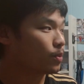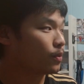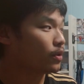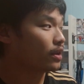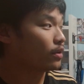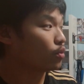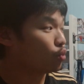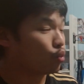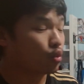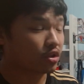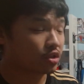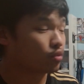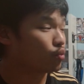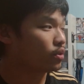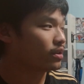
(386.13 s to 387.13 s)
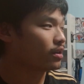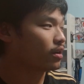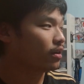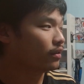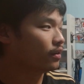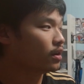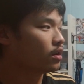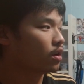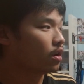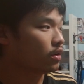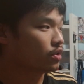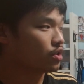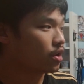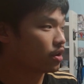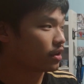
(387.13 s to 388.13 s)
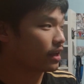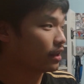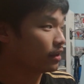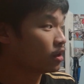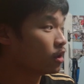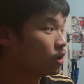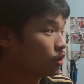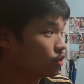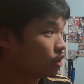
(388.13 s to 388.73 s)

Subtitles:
were putting wasn't really on target.